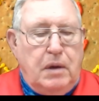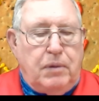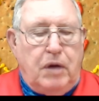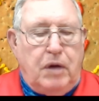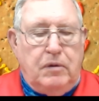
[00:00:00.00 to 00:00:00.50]

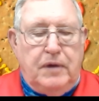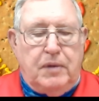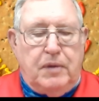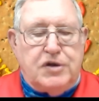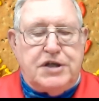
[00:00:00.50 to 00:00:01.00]
Problem
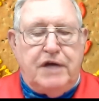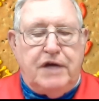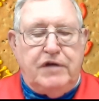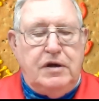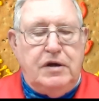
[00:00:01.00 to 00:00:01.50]
number
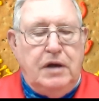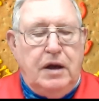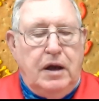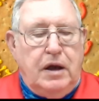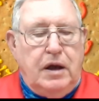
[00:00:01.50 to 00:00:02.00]
7,
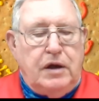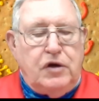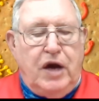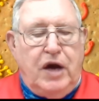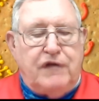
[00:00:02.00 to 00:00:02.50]

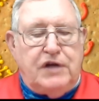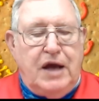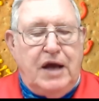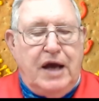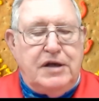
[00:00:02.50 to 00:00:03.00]
you have to
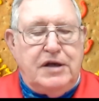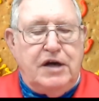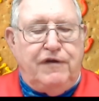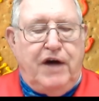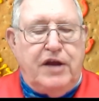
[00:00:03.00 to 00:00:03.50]

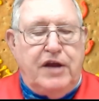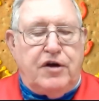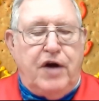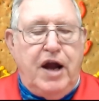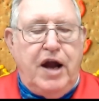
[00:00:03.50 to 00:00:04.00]
identify the
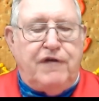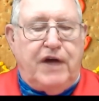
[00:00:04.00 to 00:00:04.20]
graph.